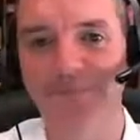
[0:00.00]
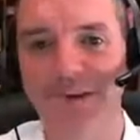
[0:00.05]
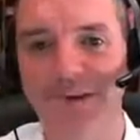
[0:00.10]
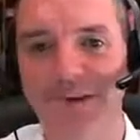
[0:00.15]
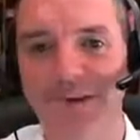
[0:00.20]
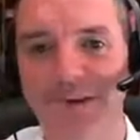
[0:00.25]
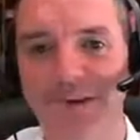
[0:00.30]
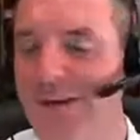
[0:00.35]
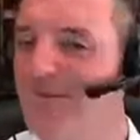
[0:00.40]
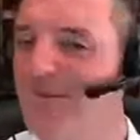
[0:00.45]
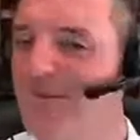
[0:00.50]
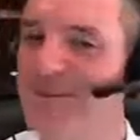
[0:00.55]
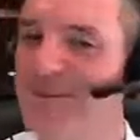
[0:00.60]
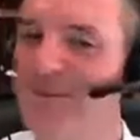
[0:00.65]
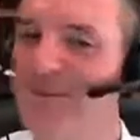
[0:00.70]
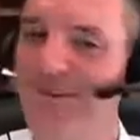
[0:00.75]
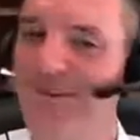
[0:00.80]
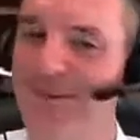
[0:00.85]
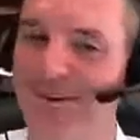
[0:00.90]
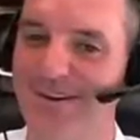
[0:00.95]
Gretchen,
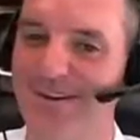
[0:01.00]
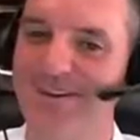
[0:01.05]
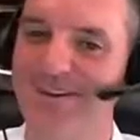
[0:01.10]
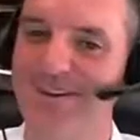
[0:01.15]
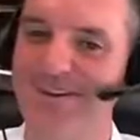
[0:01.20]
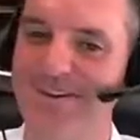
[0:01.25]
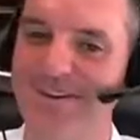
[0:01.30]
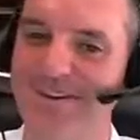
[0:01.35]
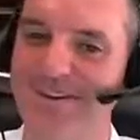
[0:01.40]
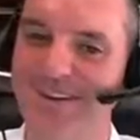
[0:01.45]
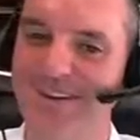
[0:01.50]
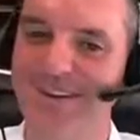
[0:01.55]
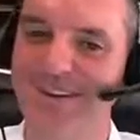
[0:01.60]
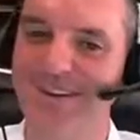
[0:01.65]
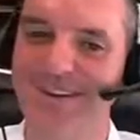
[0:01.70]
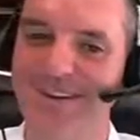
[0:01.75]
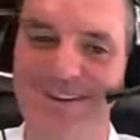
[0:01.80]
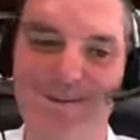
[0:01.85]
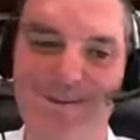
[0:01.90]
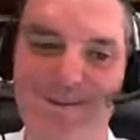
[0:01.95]
what's yours?
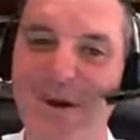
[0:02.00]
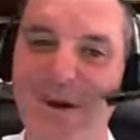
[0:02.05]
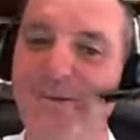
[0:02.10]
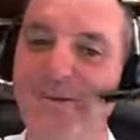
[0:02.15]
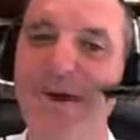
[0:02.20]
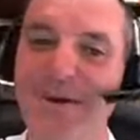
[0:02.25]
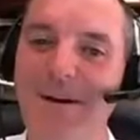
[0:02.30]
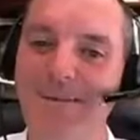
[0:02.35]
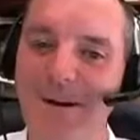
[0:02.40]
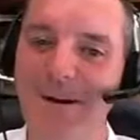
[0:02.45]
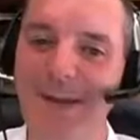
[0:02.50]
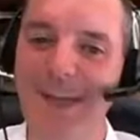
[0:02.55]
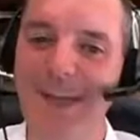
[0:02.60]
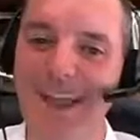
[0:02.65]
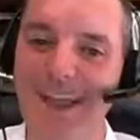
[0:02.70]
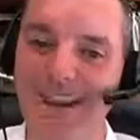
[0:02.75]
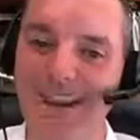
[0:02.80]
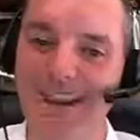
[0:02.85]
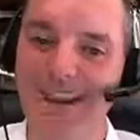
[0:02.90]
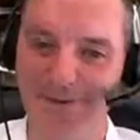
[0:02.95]
Because it's probably not
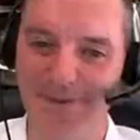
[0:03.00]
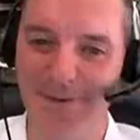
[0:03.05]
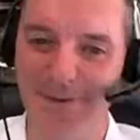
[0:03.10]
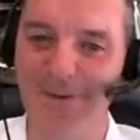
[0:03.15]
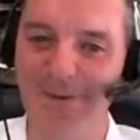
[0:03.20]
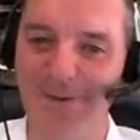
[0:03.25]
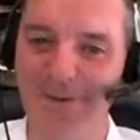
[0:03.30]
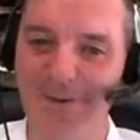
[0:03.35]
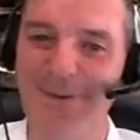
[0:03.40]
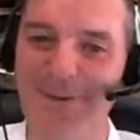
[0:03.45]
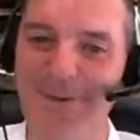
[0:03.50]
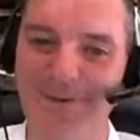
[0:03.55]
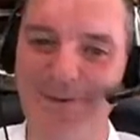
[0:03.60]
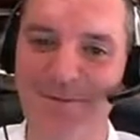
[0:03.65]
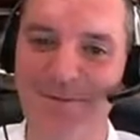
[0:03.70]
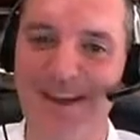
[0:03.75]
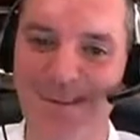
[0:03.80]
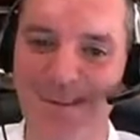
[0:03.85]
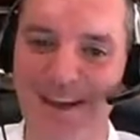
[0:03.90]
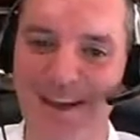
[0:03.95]
Mercator. We were joking
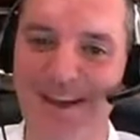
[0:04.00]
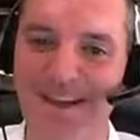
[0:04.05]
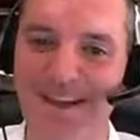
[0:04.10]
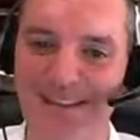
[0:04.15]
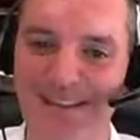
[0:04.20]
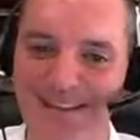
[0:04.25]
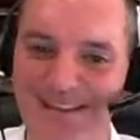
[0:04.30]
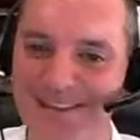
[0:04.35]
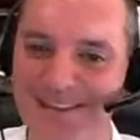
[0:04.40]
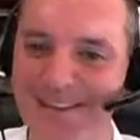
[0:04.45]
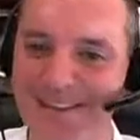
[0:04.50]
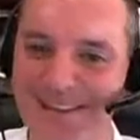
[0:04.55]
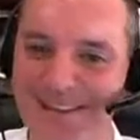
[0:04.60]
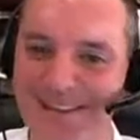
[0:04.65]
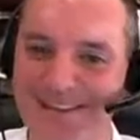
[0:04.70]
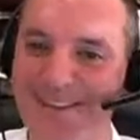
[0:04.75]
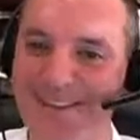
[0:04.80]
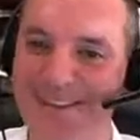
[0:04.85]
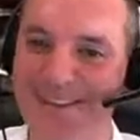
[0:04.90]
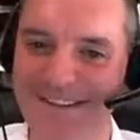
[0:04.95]
about that
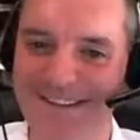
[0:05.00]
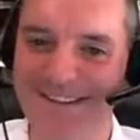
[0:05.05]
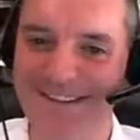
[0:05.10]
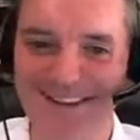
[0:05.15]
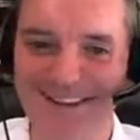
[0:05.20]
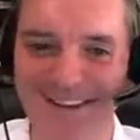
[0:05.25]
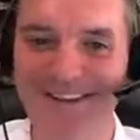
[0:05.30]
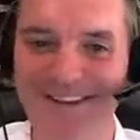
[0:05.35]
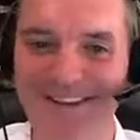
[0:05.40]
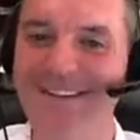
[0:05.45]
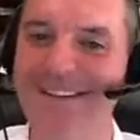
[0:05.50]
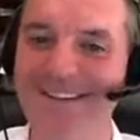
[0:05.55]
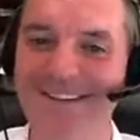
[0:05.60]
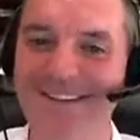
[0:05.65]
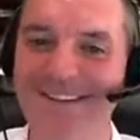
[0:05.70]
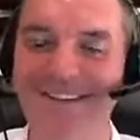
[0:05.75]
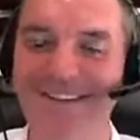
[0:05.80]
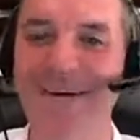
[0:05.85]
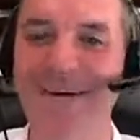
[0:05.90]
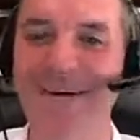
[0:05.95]
it's guarantee
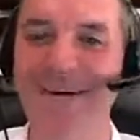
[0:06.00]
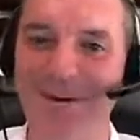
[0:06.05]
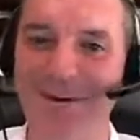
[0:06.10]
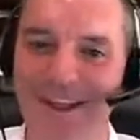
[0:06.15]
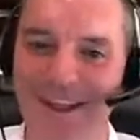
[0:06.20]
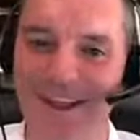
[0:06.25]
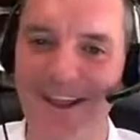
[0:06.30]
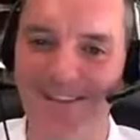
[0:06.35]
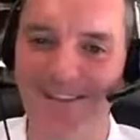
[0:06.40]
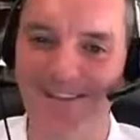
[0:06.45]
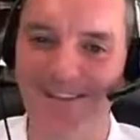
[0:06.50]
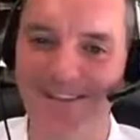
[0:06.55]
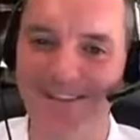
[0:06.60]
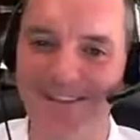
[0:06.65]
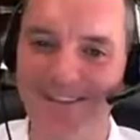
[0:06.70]
it's not Mercator.